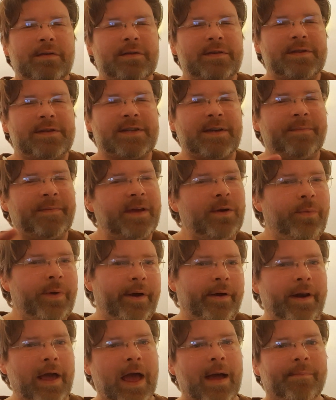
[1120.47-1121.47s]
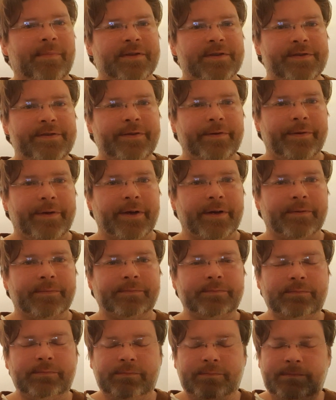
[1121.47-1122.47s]
something weird happens to you.
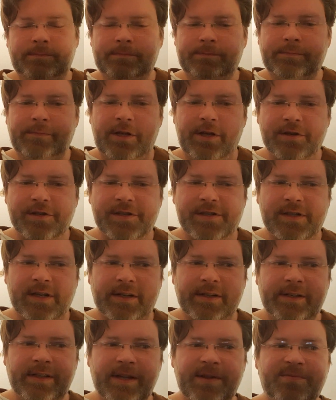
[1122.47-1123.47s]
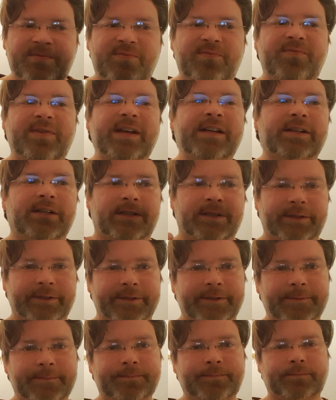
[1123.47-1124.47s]
You're suddenly
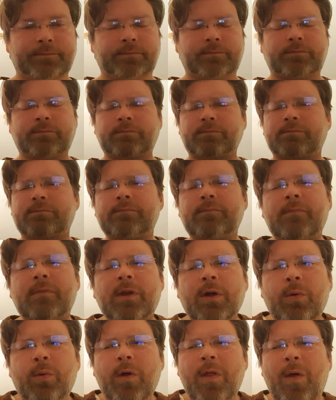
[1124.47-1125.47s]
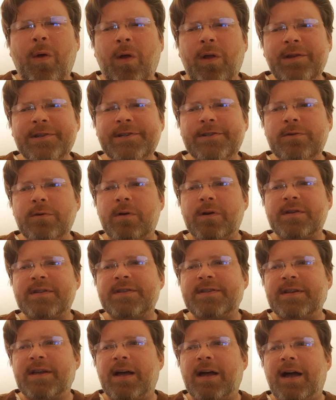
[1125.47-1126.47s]
filled with all
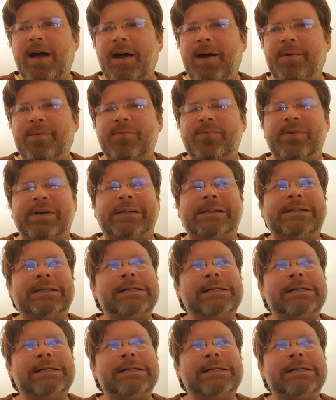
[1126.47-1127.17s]
sorts of